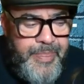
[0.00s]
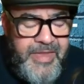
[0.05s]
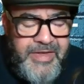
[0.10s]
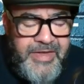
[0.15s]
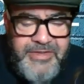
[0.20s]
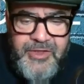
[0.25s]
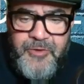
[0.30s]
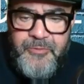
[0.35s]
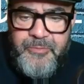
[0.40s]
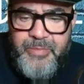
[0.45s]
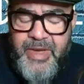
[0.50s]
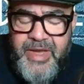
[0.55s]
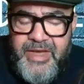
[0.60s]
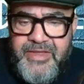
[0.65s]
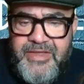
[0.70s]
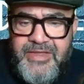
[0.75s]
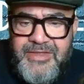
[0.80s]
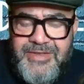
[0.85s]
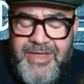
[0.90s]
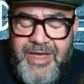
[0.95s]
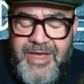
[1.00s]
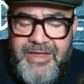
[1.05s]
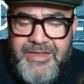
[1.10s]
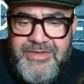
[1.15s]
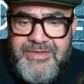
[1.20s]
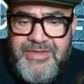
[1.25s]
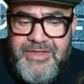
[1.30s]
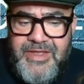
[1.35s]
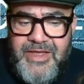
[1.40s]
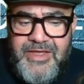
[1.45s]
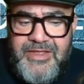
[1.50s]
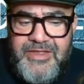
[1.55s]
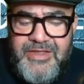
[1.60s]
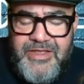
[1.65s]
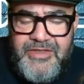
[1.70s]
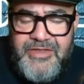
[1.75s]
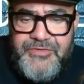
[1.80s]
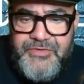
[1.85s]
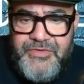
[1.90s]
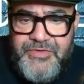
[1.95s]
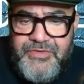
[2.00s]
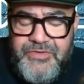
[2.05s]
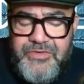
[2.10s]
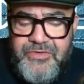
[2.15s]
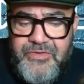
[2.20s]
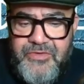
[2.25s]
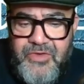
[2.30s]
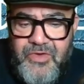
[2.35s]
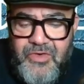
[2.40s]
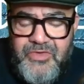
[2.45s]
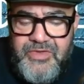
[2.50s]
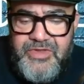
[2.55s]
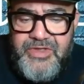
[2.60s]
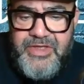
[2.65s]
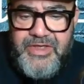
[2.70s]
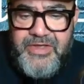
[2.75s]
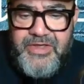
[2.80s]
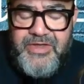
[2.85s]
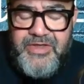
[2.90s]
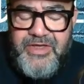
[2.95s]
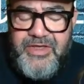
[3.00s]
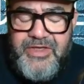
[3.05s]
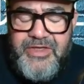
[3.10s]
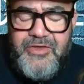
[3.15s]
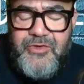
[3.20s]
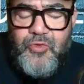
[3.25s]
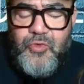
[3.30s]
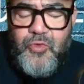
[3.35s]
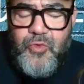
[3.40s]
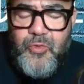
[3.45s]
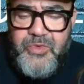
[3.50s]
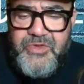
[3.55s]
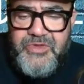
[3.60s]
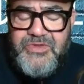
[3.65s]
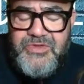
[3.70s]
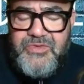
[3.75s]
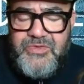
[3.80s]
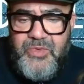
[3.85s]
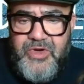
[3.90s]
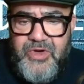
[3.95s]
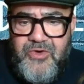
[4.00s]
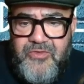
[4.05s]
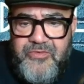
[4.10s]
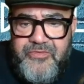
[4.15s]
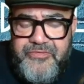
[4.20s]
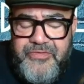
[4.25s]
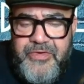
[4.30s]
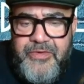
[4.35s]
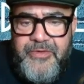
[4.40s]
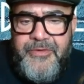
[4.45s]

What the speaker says: They don't pay the tax that they should on their enormous wealth.